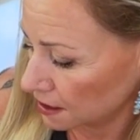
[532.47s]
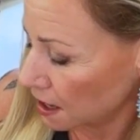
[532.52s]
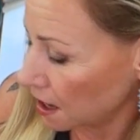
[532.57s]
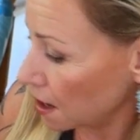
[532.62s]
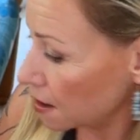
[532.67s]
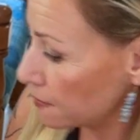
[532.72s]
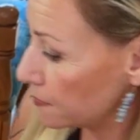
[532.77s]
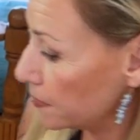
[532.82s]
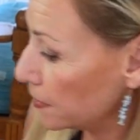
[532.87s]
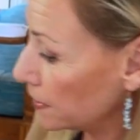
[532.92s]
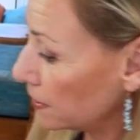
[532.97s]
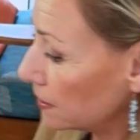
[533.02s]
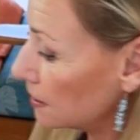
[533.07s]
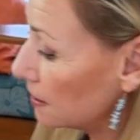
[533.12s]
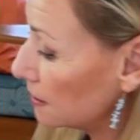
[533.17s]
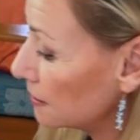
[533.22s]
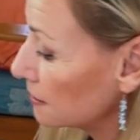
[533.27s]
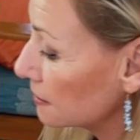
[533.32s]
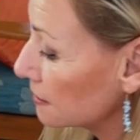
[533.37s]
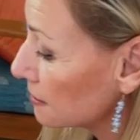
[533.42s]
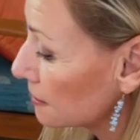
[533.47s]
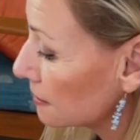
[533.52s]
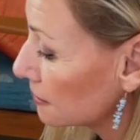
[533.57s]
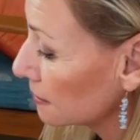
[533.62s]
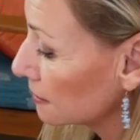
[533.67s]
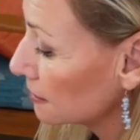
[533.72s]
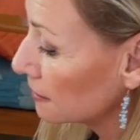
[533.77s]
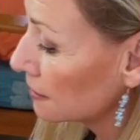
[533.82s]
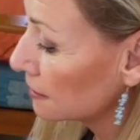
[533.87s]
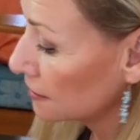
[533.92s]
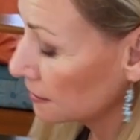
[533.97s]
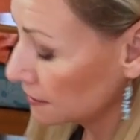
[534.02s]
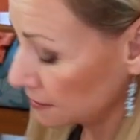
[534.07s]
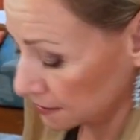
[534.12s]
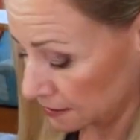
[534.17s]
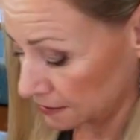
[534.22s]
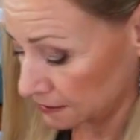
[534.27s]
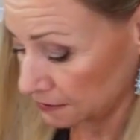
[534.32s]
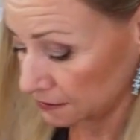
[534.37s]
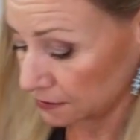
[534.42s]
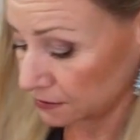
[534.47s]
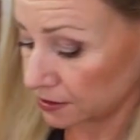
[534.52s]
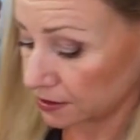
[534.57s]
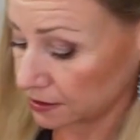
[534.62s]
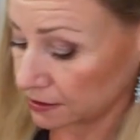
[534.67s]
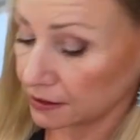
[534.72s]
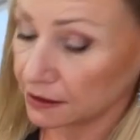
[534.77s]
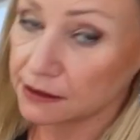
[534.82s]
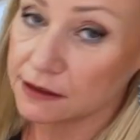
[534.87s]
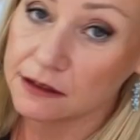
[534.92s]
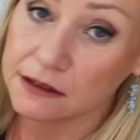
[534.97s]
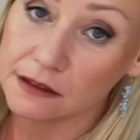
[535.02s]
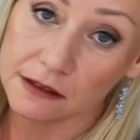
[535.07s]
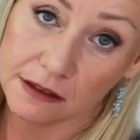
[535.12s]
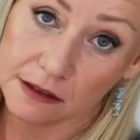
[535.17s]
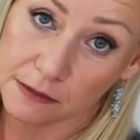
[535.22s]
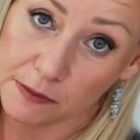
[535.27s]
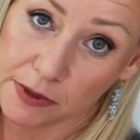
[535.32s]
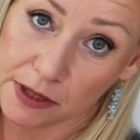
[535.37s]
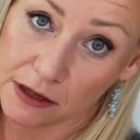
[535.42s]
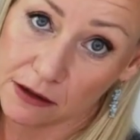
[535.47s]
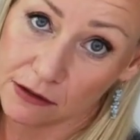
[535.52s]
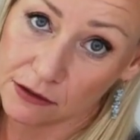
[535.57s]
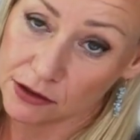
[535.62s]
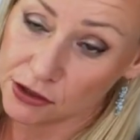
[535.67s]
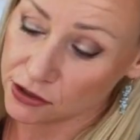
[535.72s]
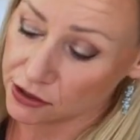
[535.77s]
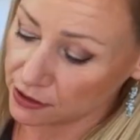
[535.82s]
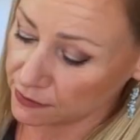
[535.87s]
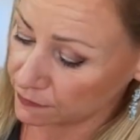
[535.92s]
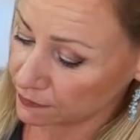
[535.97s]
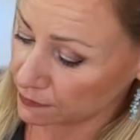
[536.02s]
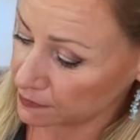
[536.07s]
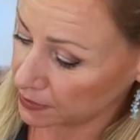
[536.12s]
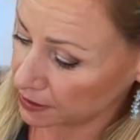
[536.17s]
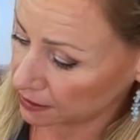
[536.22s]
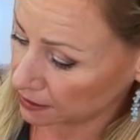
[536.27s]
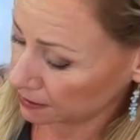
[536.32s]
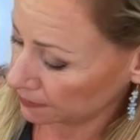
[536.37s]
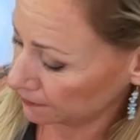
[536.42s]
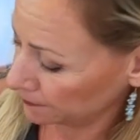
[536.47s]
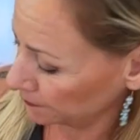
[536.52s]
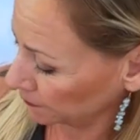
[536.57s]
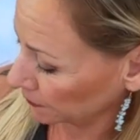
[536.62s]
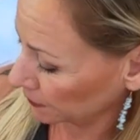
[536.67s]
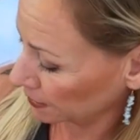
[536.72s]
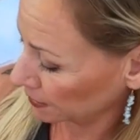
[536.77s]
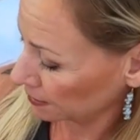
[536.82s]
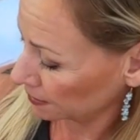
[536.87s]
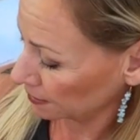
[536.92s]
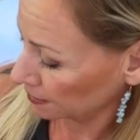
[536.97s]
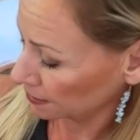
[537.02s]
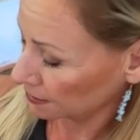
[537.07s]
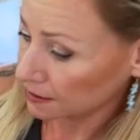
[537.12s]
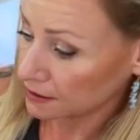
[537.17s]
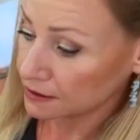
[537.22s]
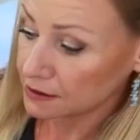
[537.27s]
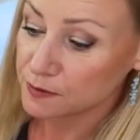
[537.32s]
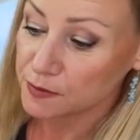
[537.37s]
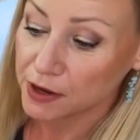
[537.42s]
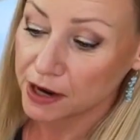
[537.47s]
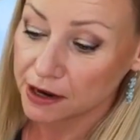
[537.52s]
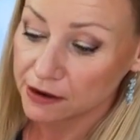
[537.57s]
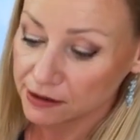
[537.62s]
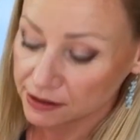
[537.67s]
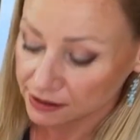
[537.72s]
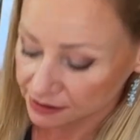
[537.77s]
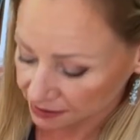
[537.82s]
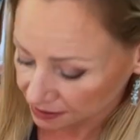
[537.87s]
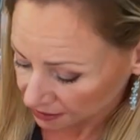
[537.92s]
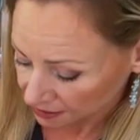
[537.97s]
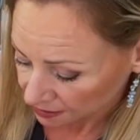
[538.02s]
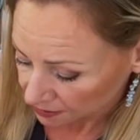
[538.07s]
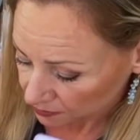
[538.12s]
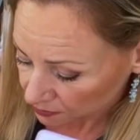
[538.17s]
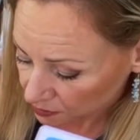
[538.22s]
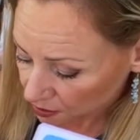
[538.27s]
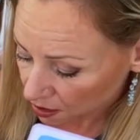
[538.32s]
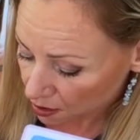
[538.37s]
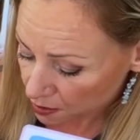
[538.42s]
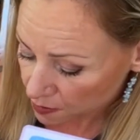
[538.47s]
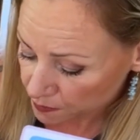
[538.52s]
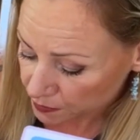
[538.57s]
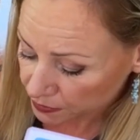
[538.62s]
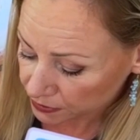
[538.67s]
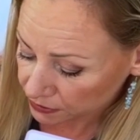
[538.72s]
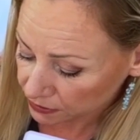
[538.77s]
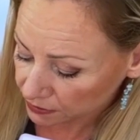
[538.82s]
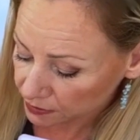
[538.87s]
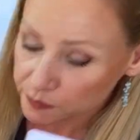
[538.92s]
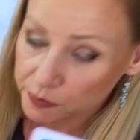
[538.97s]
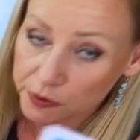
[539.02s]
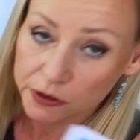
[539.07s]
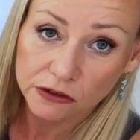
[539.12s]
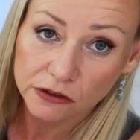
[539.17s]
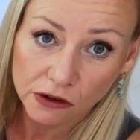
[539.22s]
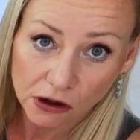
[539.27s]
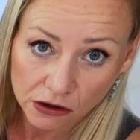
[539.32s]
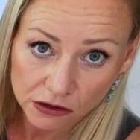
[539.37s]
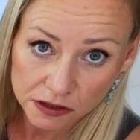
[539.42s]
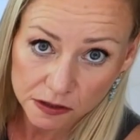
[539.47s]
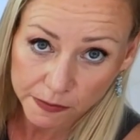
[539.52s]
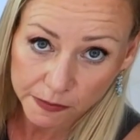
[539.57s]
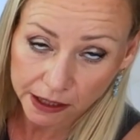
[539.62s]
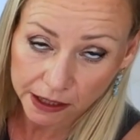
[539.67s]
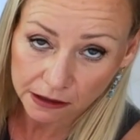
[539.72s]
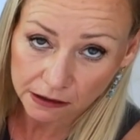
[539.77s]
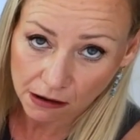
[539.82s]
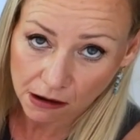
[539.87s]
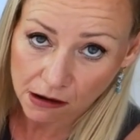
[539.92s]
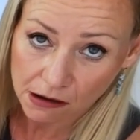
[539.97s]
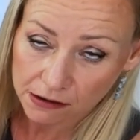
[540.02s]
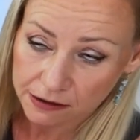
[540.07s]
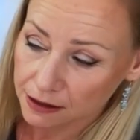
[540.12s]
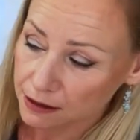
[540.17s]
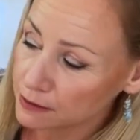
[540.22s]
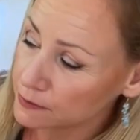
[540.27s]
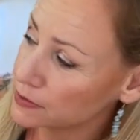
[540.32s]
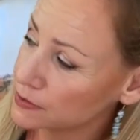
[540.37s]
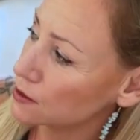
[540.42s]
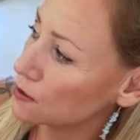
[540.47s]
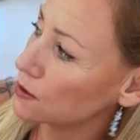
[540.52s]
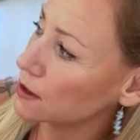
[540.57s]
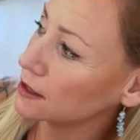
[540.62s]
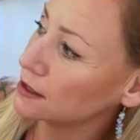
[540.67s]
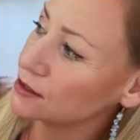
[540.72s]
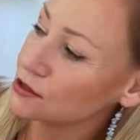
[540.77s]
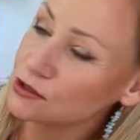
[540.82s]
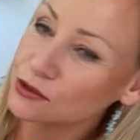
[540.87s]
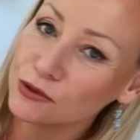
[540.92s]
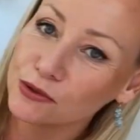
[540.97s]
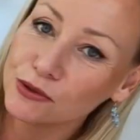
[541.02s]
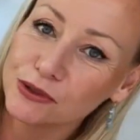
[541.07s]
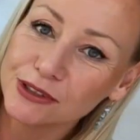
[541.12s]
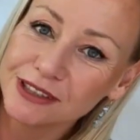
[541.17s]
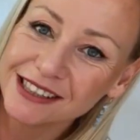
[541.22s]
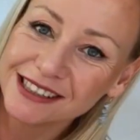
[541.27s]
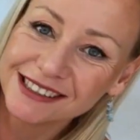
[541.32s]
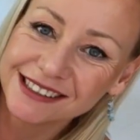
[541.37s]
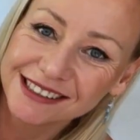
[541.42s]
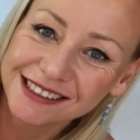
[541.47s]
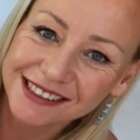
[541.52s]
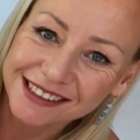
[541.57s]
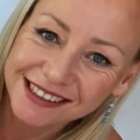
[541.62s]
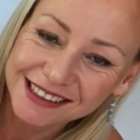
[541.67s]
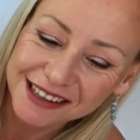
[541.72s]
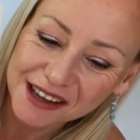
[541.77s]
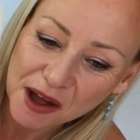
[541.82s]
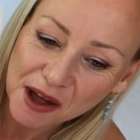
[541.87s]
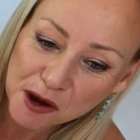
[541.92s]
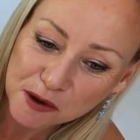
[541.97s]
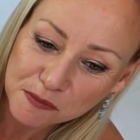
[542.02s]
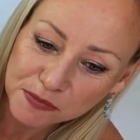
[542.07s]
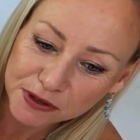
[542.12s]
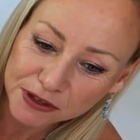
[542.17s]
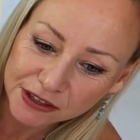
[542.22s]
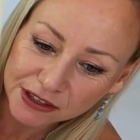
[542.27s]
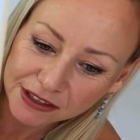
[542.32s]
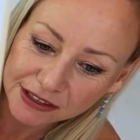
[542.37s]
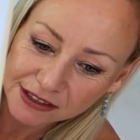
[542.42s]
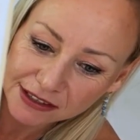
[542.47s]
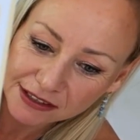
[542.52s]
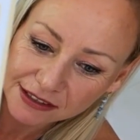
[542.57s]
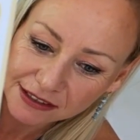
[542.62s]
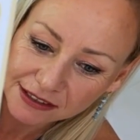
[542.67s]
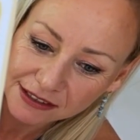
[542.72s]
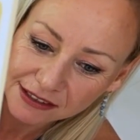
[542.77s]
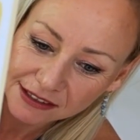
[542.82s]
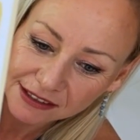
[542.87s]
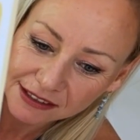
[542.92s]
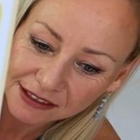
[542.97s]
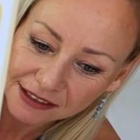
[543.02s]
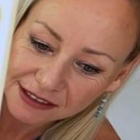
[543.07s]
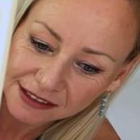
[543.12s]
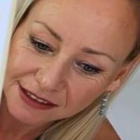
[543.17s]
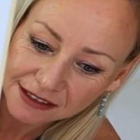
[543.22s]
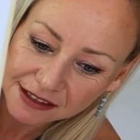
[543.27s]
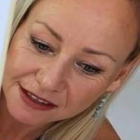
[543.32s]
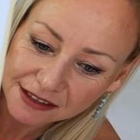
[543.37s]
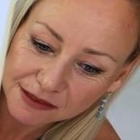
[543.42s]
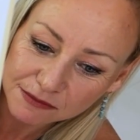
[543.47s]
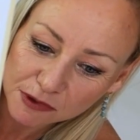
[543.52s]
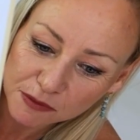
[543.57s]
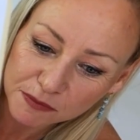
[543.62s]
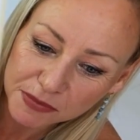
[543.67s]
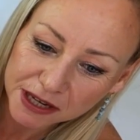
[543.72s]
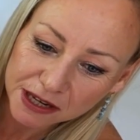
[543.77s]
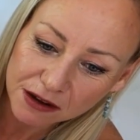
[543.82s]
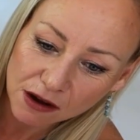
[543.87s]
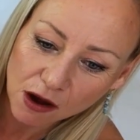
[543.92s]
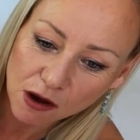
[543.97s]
Openness. Oh, it'd, it'd be a long journey from here to Paris. We've got openness, but not to Bangkok. That would be quite short. Openness, so someone being